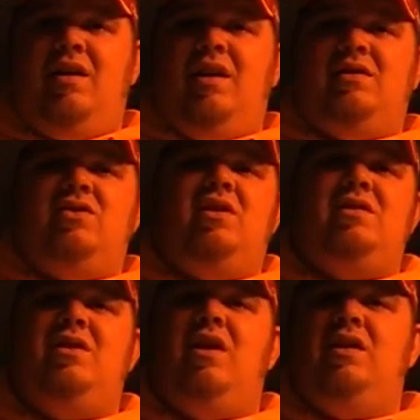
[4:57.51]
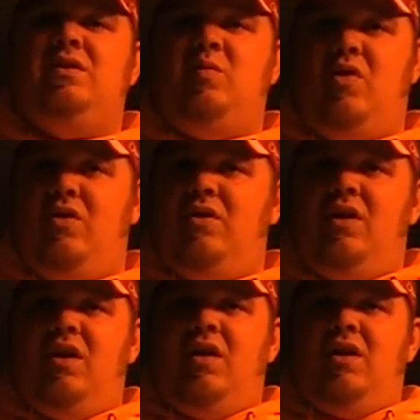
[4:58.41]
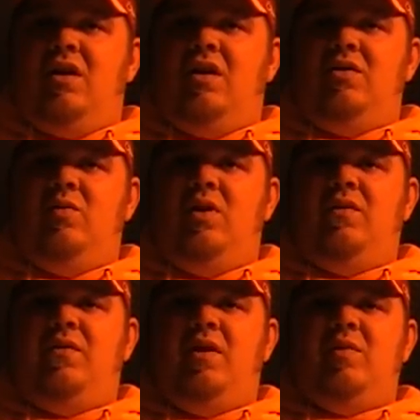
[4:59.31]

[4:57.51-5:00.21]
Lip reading: I suggest starting small. The wind farm